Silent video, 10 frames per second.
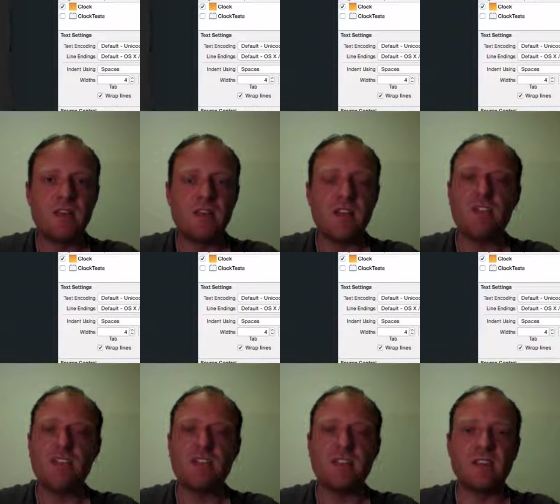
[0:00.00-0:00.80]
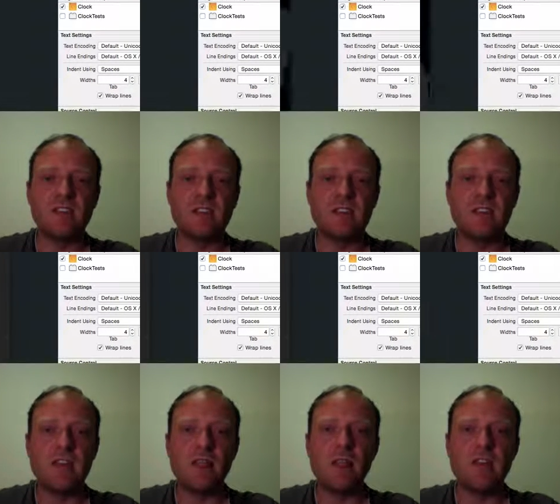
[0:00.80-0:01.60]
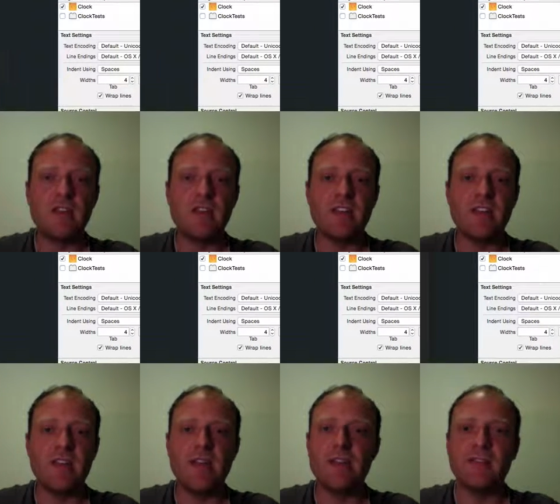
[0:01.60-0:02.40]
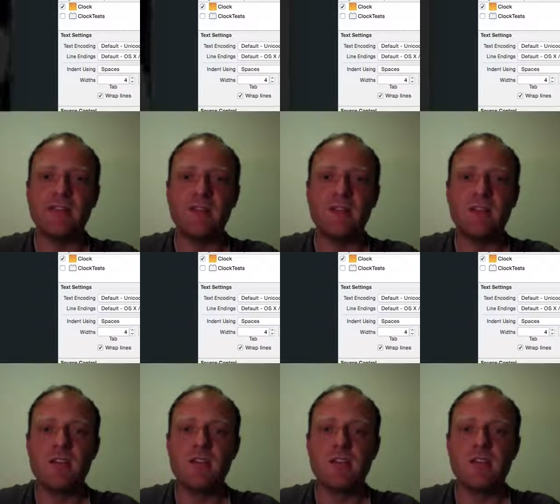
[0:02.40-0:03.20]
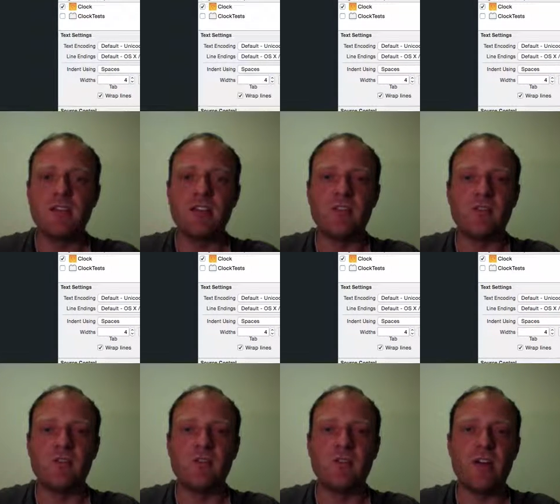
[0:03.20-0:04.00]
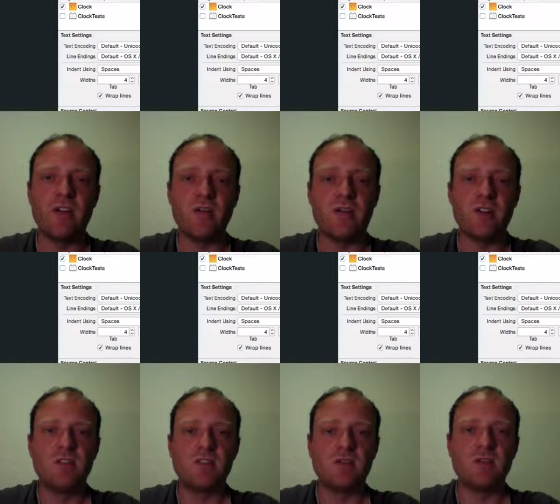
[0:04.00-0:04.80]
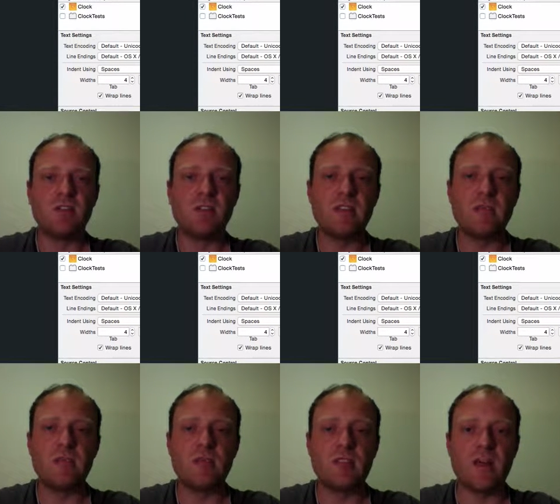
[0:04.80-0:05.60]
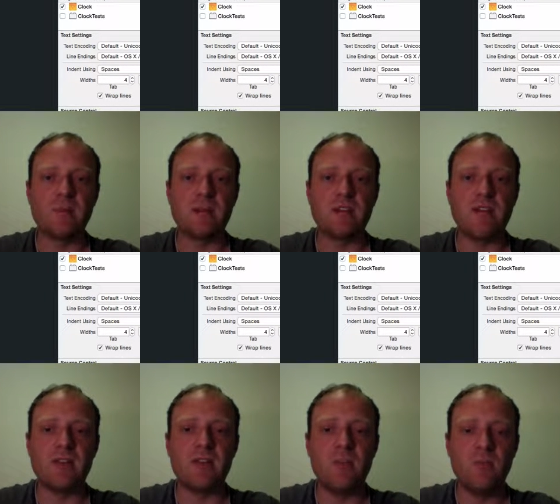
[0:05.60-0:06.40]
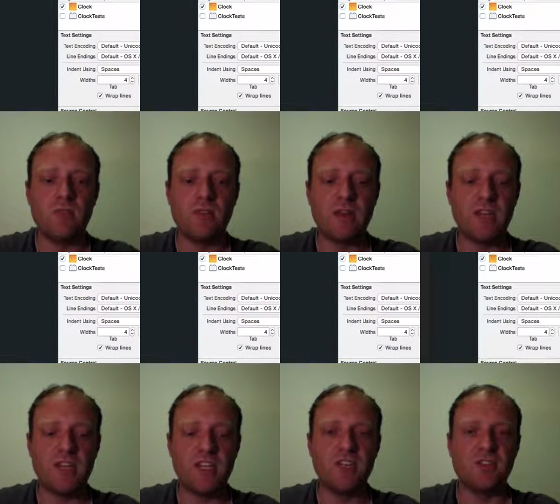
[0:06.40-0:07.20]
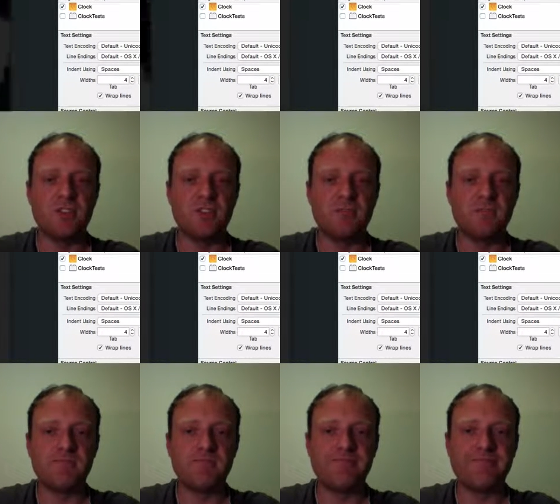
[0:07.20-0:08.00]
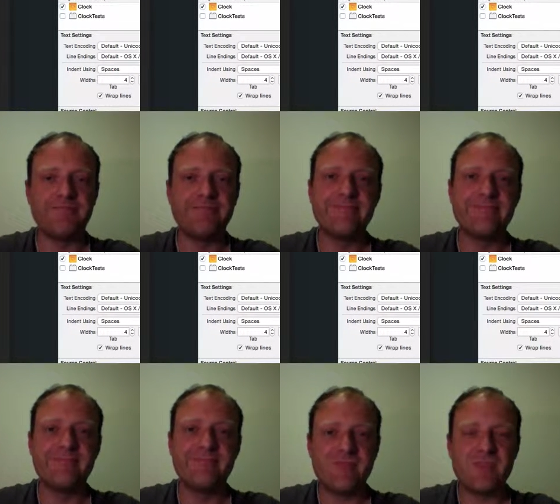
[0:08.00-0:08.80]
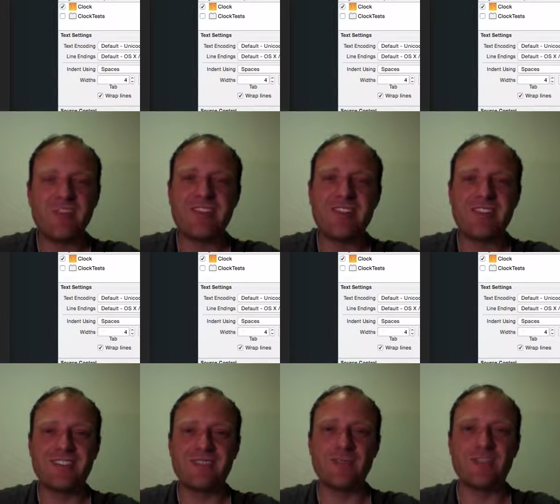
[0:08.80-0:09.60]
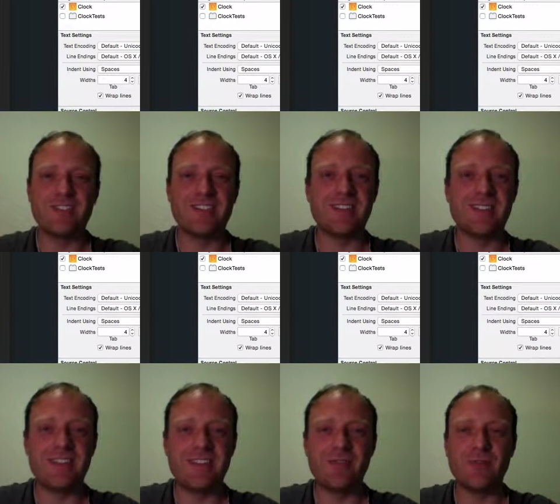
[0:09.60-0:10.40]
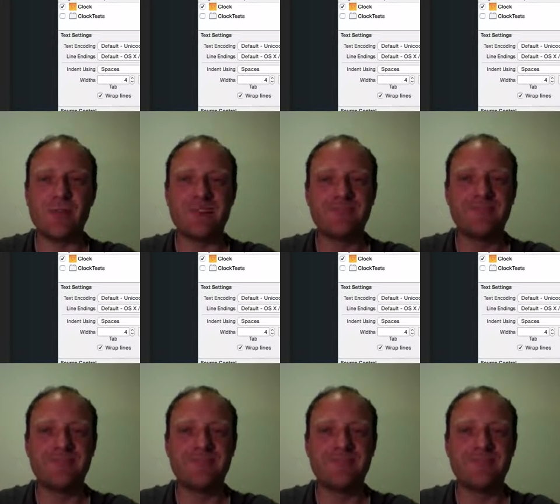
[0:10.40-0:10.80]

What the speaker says: As you can see, I can keep rotating and everything looks fine. So it's now supporting upside down without any hitches. All right, thanks for watching. Have a good one.